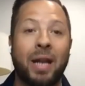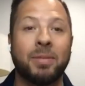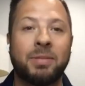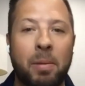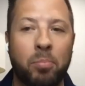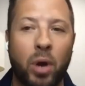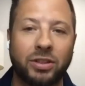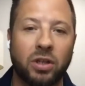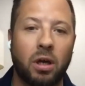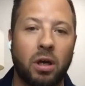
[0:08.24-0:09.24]
my name is Ben
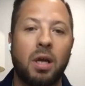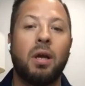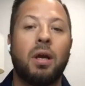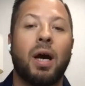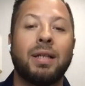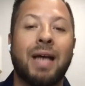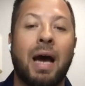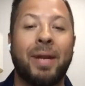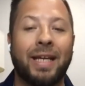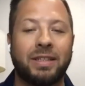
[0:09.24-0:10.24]
Bradshaw, uh,
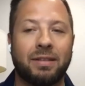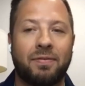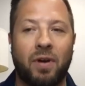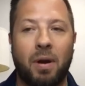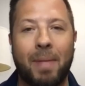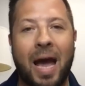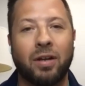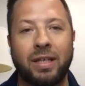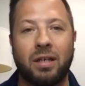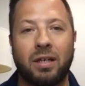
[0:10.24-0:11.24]
diamond agent from
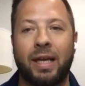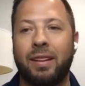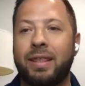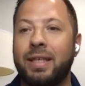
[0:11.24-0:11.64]
out here in